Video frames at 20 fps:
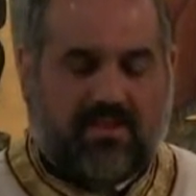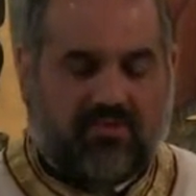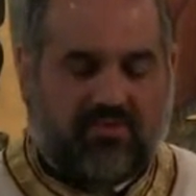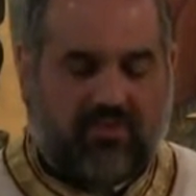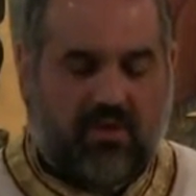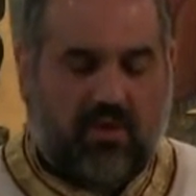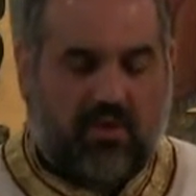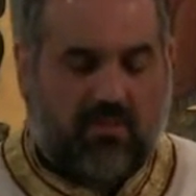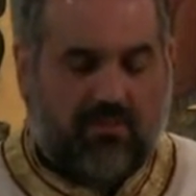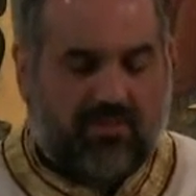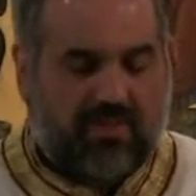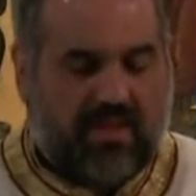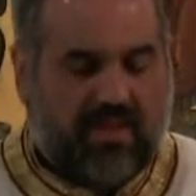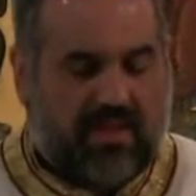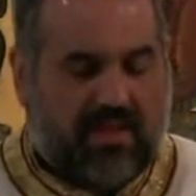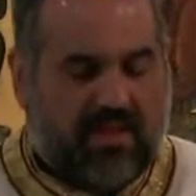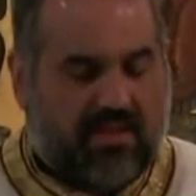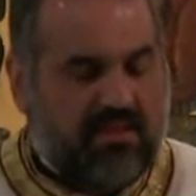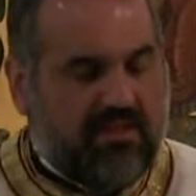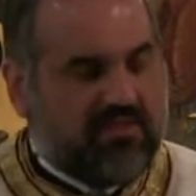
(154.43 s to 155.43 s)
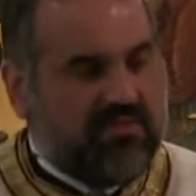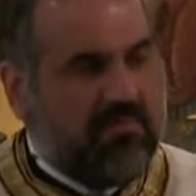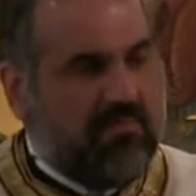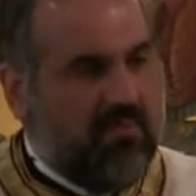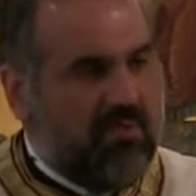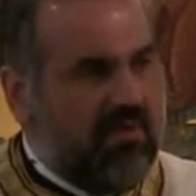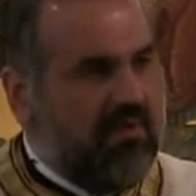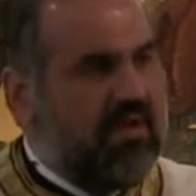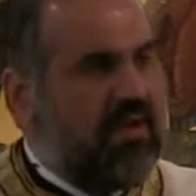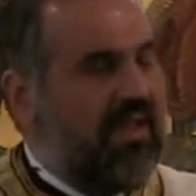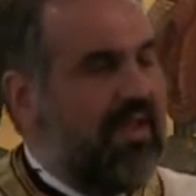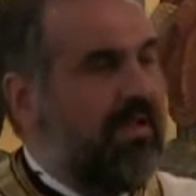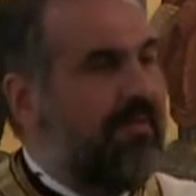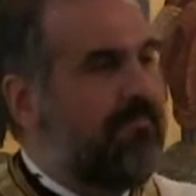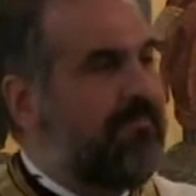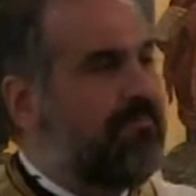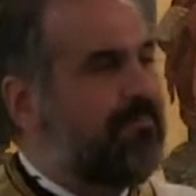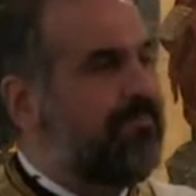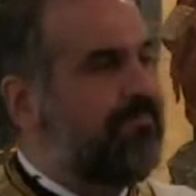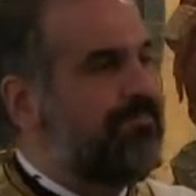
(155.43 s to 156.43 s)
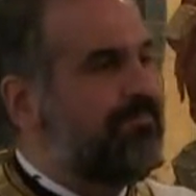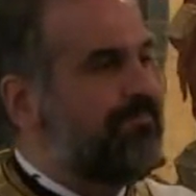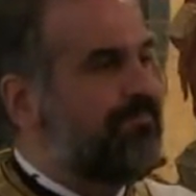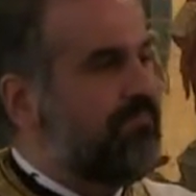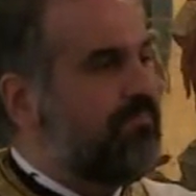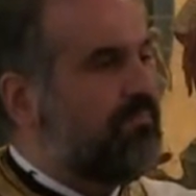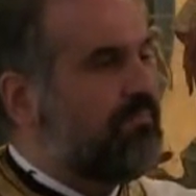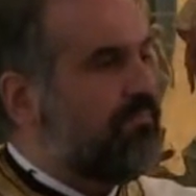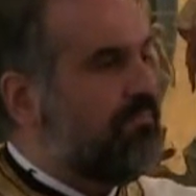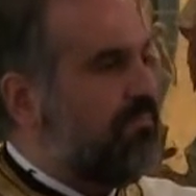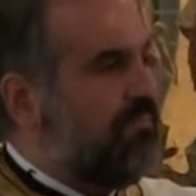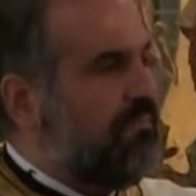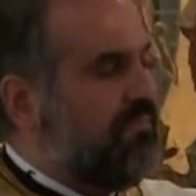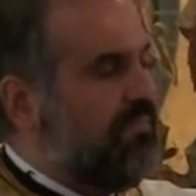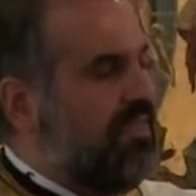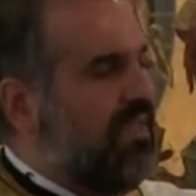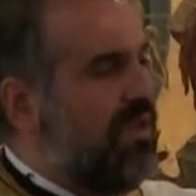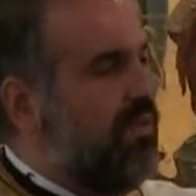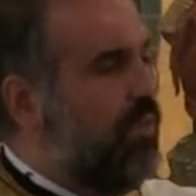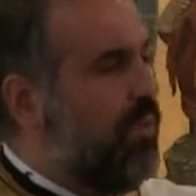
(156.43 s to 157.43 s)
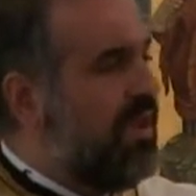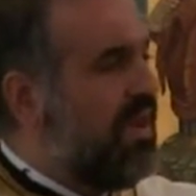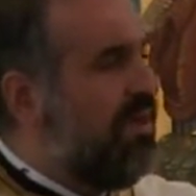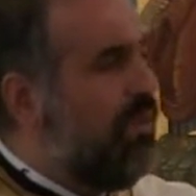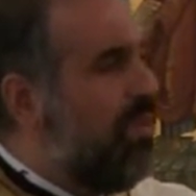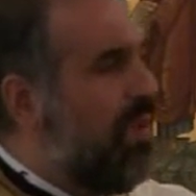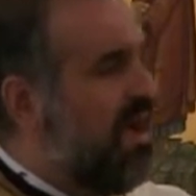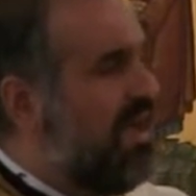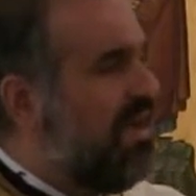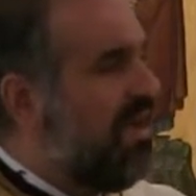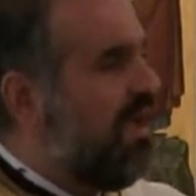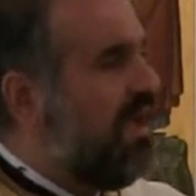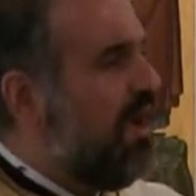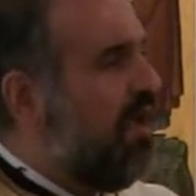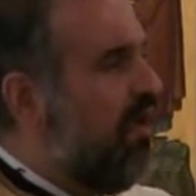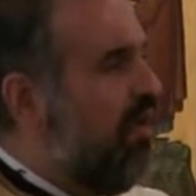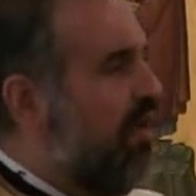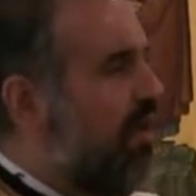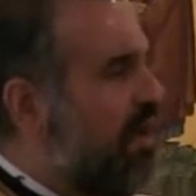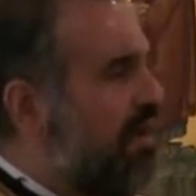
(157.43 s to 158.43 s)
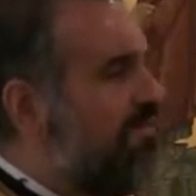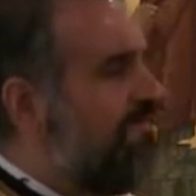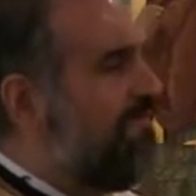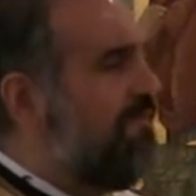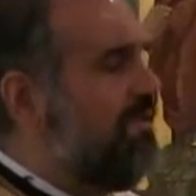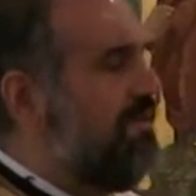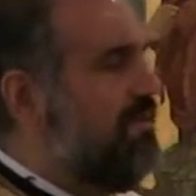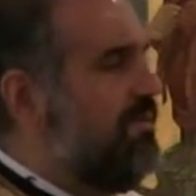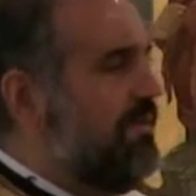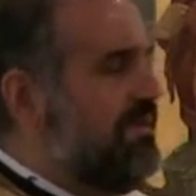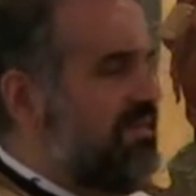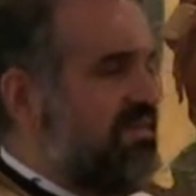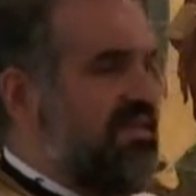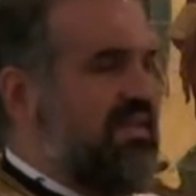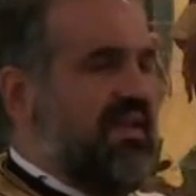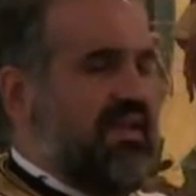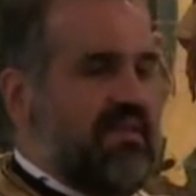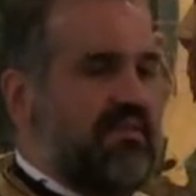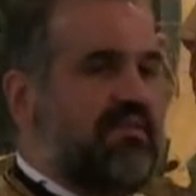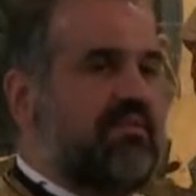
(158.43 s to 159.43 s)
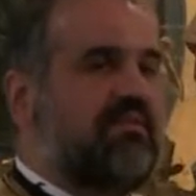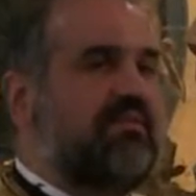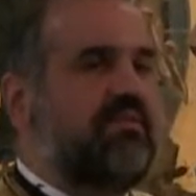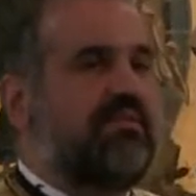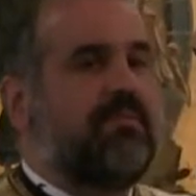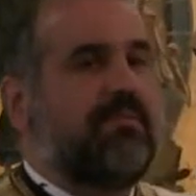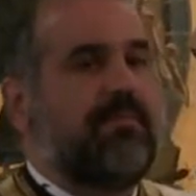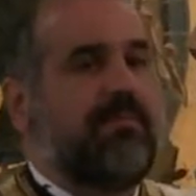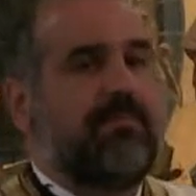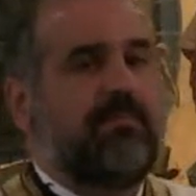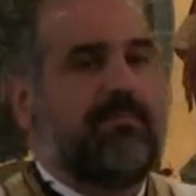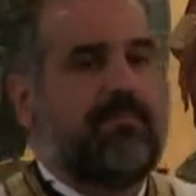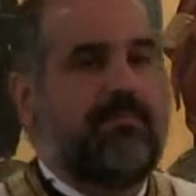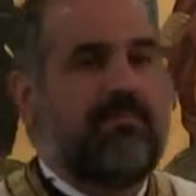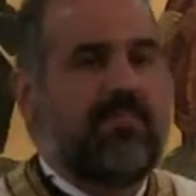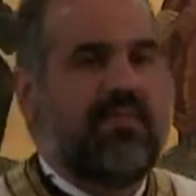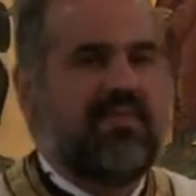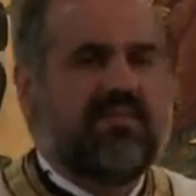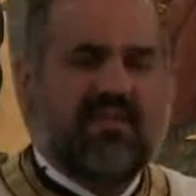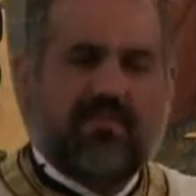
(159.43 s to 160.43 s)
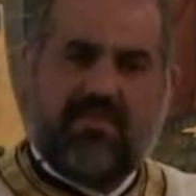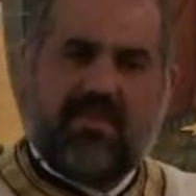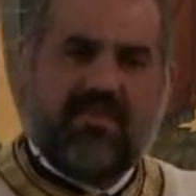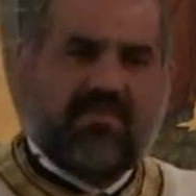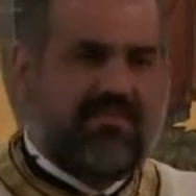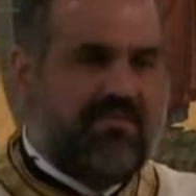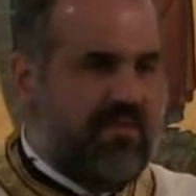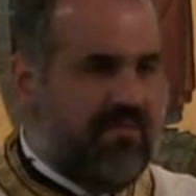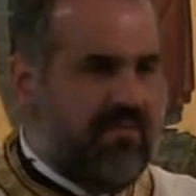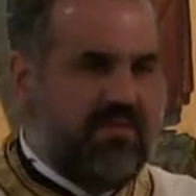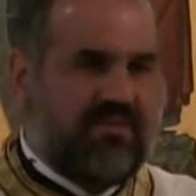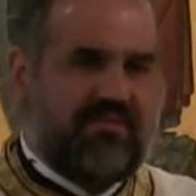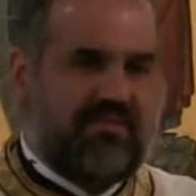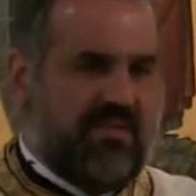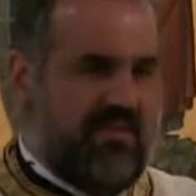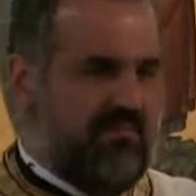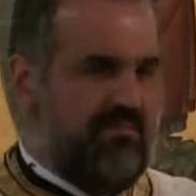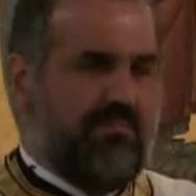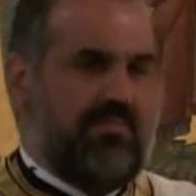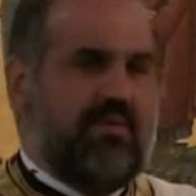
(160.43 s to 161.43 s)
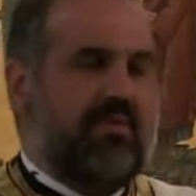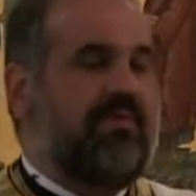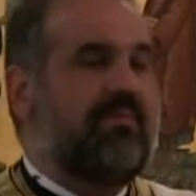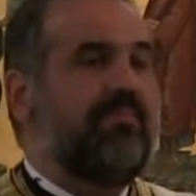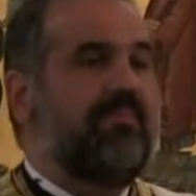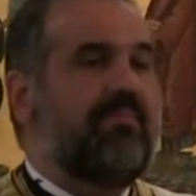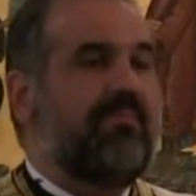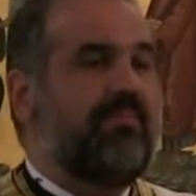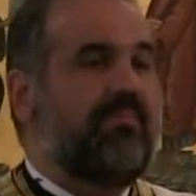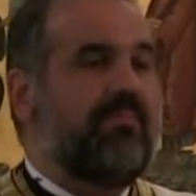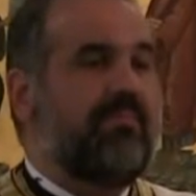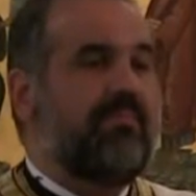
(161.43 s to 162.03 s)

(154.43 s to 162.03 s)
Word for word: And so, this morning, what I want to offer you is this, something very simple.